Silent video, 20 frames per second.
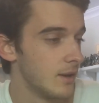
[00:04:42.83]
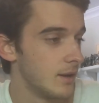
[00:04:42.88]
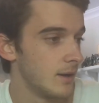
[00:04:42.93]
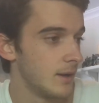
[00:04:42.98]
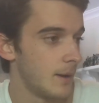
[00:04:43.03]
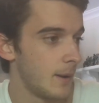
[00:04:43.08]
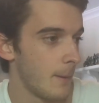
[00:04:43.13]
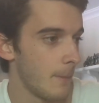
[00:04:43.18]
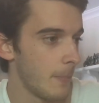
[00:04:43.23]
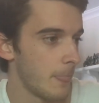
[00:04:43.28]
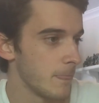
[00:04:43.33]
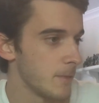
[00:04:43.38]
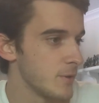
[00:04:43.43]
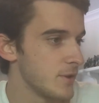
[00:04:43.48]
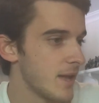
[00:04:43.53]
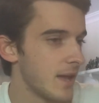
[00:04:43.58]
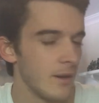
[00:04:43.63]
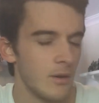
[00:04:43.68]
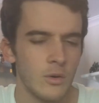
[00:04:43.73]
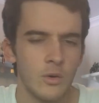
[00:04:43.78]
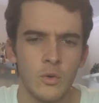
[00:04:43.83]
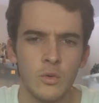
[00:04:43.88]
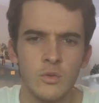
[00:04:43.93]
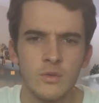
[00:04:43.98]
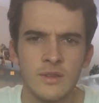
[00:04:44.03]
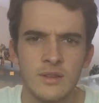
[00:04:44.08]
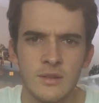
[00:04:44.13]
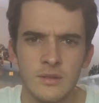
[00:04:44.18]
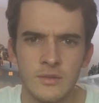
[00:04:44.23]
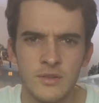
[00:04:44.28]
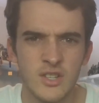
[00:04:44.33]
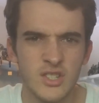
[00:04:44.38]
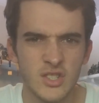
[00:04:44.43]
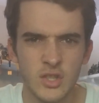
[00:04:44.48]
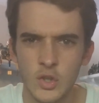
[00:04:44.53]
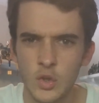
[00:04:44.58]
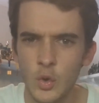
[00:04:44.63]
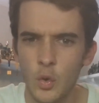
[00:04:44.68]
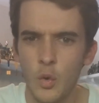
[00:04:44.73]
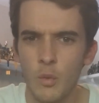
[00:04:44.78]
You get all the, just
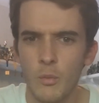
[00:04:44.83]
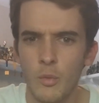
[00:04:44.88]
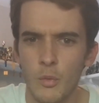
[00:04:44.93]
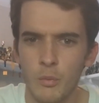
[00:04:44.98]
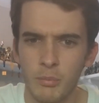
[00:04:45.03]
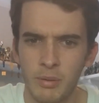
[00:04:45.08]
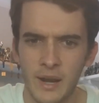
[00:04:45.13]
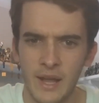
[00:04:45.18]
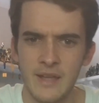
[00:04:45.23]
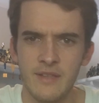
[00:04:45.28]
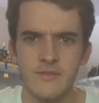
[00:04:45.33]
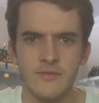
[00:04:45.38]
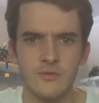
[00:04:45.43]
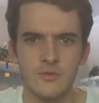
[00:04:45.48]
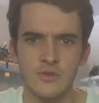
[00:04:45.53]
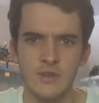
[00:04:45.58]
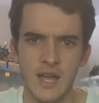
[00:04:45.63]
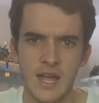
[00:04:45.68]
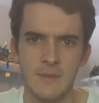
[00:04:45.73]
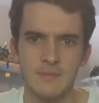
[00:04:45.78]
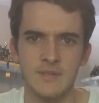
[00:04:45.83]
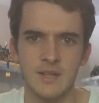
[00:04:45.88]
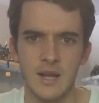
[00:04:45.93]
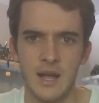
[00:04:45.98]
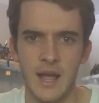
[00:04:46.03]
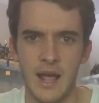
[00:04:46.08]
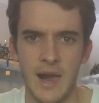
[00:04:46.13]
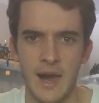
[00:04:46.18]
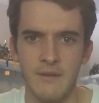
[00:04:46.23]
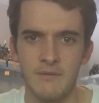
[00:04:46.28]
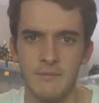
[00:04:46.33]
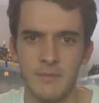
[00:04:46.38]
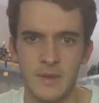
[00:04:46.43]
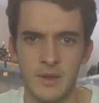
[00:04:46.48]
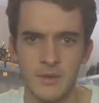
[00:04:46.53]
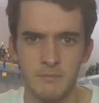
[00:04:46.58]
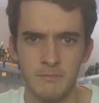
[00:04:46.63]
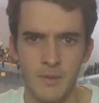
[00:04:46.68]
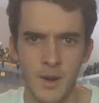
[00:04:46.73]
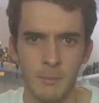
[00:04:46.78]
the normal playthrough games that I have,
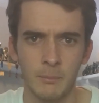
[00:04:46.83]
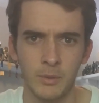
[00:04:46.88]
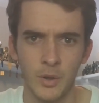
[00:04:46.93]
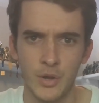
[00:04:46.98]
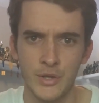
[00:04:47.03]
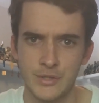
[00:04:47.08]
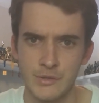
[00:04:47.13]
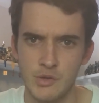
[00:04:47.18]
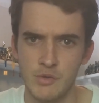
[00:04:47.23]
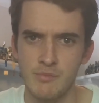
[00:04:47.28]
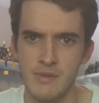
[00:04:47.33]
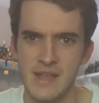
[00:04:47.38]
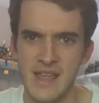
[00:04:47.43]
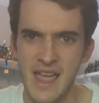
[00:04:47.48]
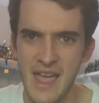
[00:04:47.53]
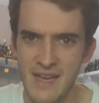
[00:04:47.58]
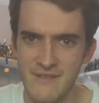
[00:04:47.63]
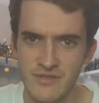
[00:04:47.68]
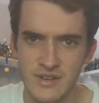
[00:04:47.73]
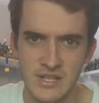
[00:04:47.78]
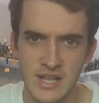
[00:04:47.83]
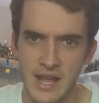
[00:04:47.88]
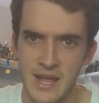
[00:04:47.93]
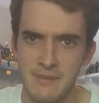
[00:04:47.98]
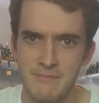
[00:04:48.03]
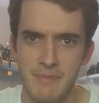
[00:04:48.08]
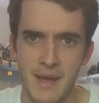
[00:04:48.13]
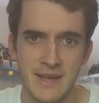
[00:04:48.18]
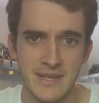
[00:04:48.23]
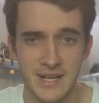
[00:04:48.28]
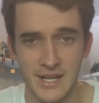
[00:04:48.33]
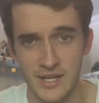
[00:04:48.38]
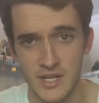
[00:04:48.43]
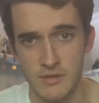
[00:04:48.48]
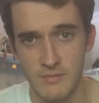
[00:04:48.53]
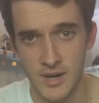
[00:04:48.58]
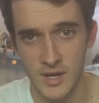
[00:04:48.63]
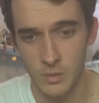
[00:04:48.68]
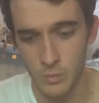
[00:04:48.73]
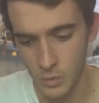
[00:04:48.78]
the uploads that will be every day, basically
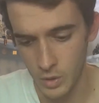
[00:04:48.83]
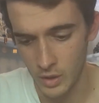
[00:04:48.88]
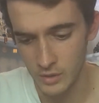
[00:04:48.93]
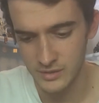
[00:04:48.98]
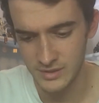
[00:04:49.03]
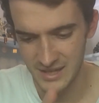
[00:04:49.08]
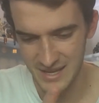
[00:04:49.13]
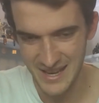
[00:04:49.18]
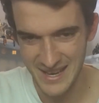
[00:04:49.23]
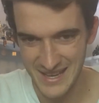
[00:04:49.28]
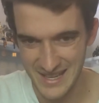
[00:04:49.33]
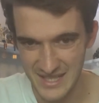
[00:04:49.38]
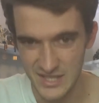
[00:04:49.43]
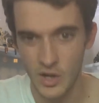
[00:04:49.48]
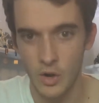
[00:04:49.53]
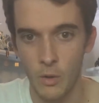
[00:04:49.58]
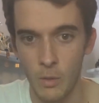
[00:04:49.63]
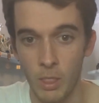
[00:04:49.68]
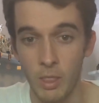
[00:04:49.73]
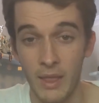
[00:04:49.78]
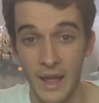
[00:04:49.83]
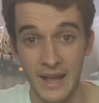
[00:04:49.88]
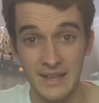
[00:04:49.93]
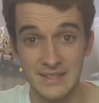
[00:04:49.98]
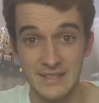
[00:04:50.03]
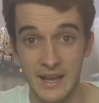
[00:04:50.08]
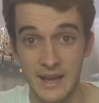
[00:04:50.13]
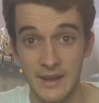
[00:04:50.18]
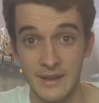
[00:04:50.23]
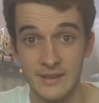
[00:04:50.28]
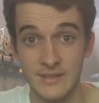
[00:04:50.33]
no matter what is on that day,